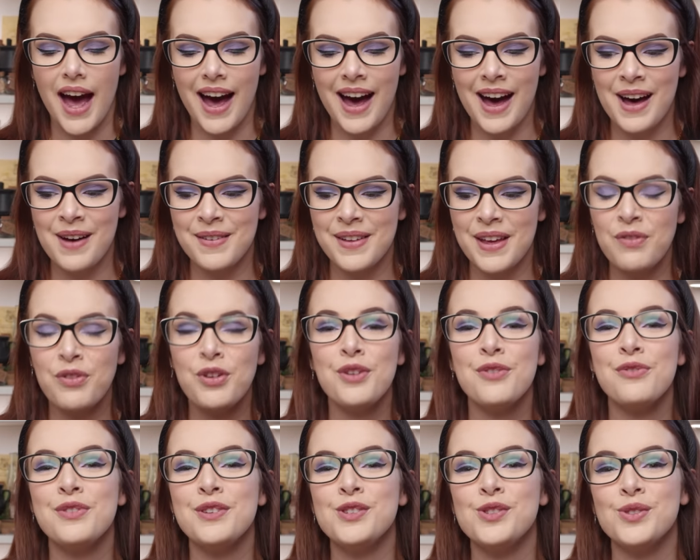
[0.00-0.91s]
If
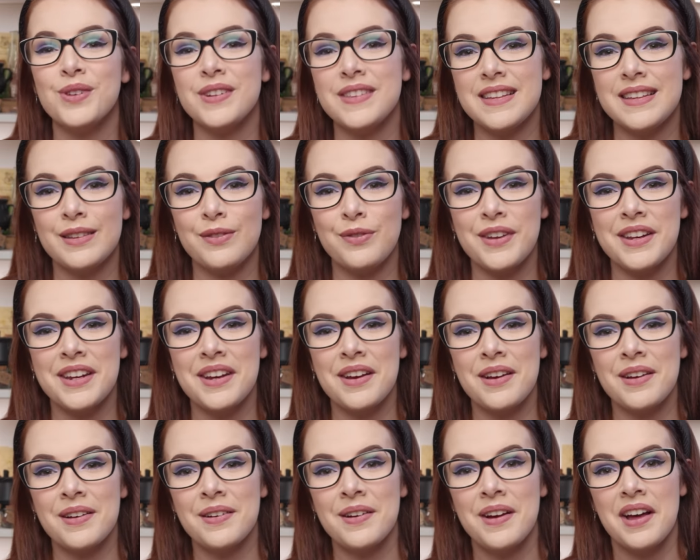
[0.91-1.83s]
you've enjoyed this
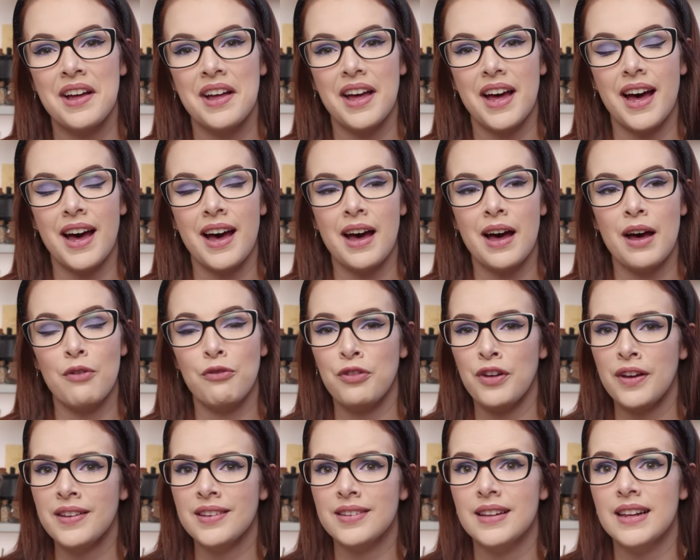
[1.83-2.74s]
video,
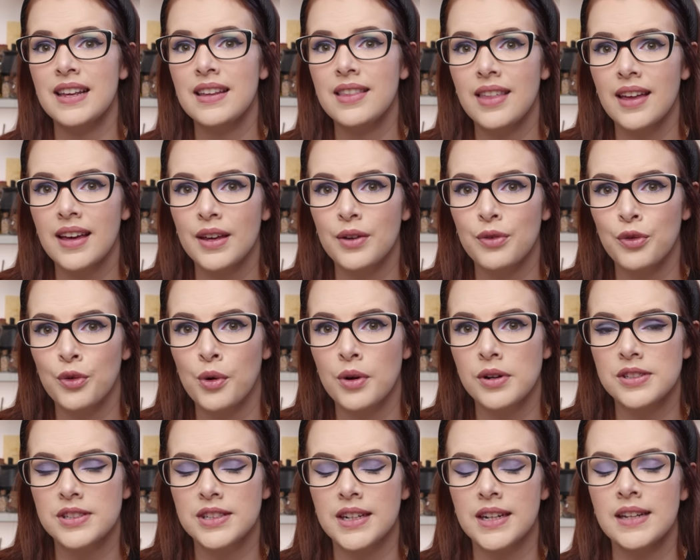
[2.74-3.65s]
firstly, thank you for
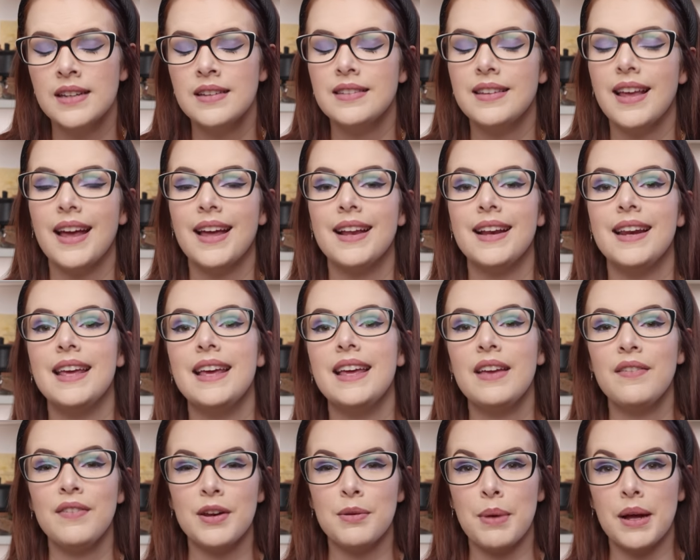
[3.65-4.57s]
watching. Secondly,
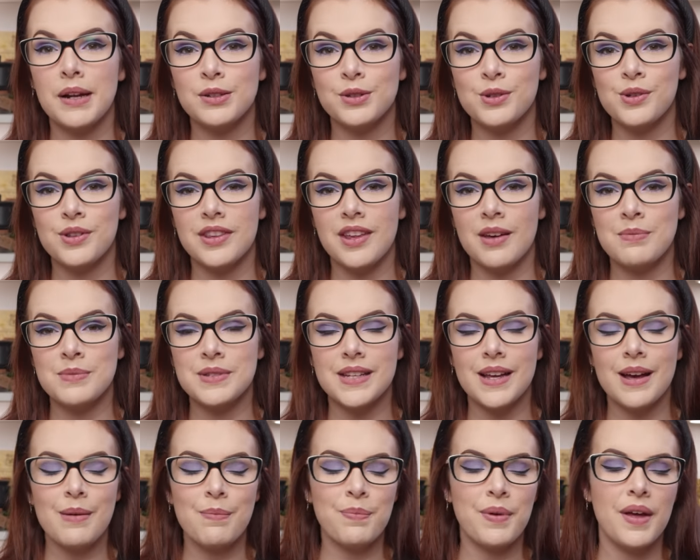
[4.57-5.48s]
give it a magical thumbs
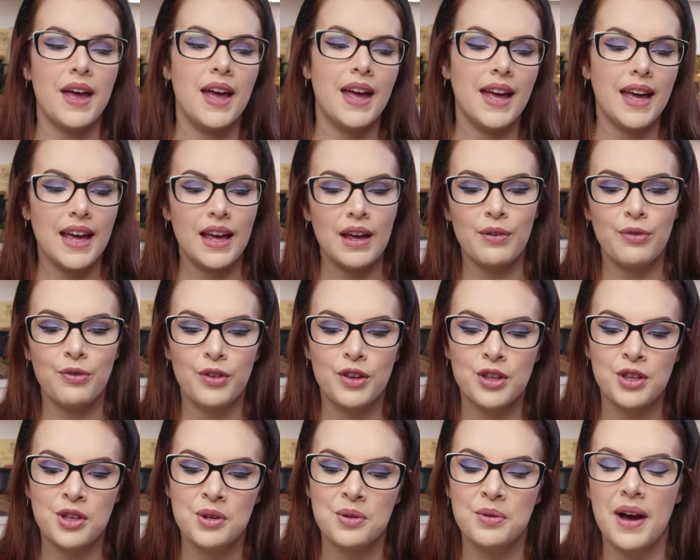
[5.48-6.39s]
up if
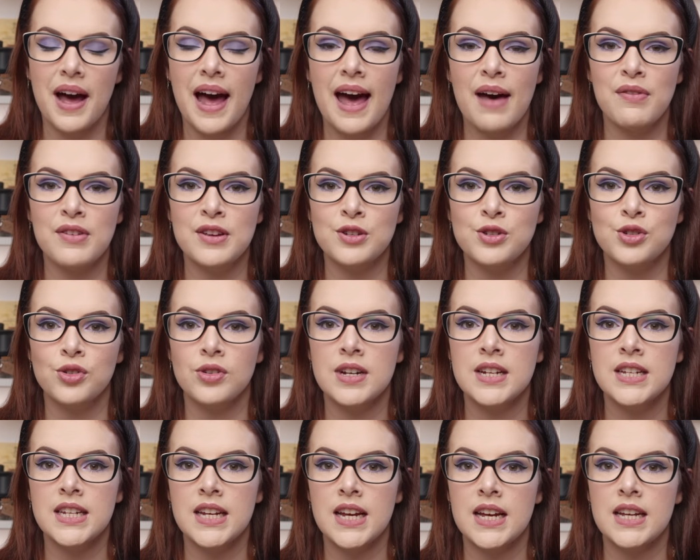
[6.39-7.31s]
you have
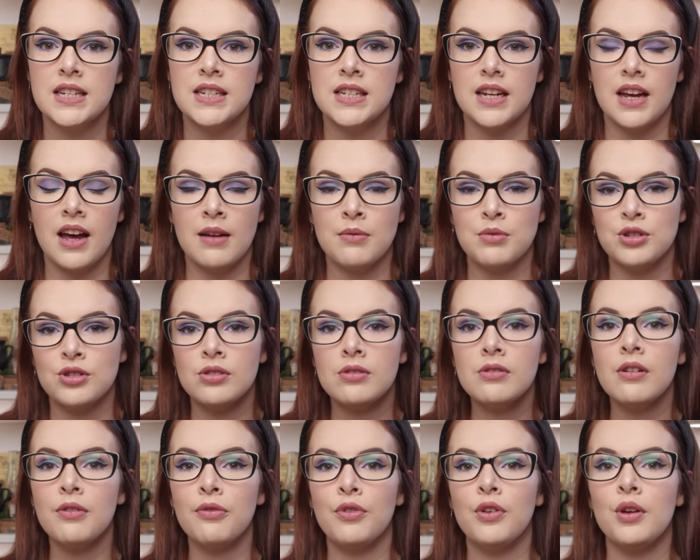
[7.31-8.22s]
enjoyed it. I'm
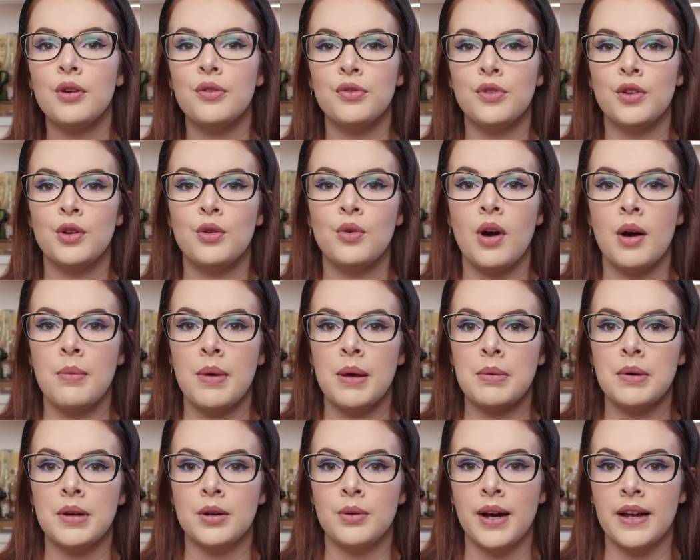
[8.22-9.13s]
sure a few of you are
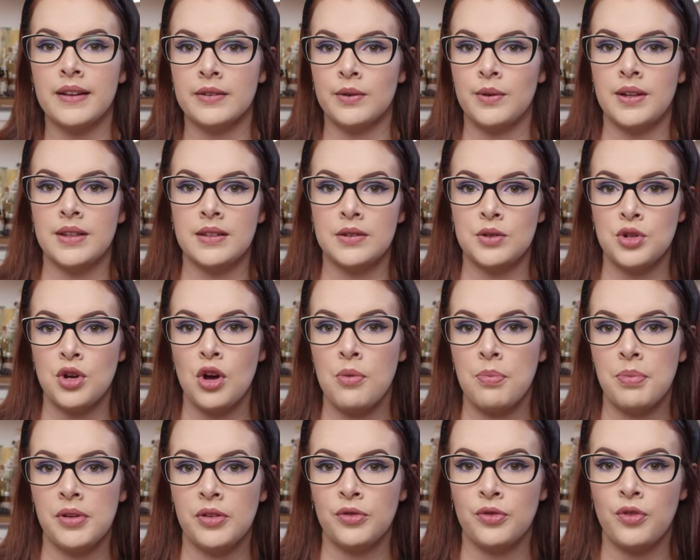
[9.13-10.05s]
maybe going to ask where this
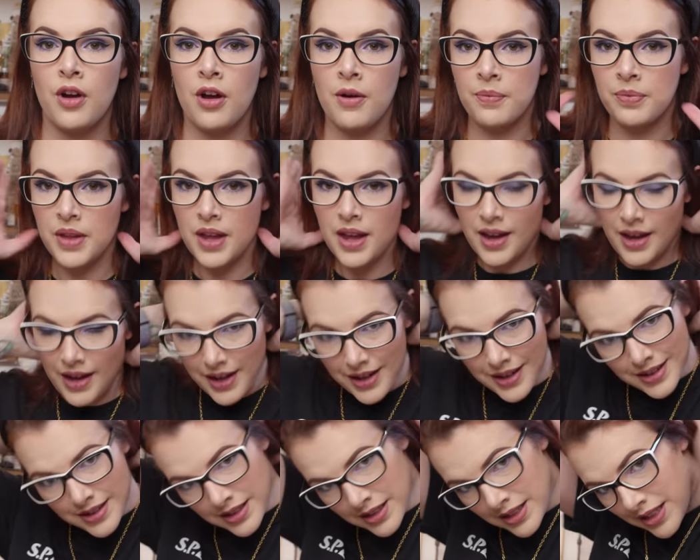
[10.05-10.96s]
top is from.
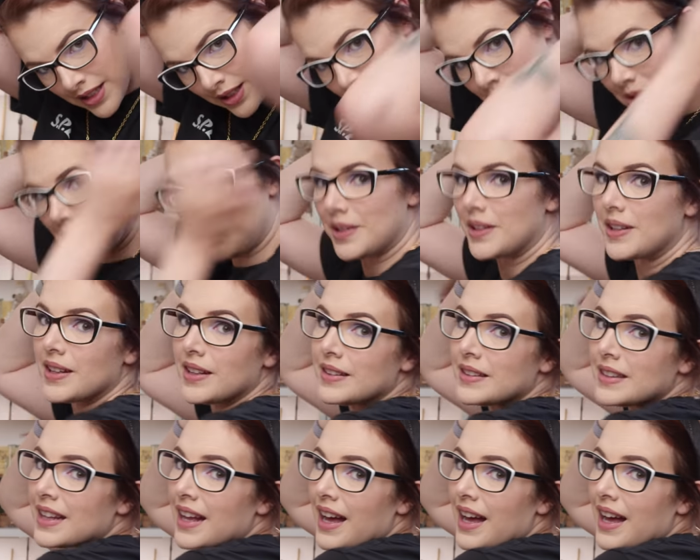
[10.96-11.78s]
Isn't it cool?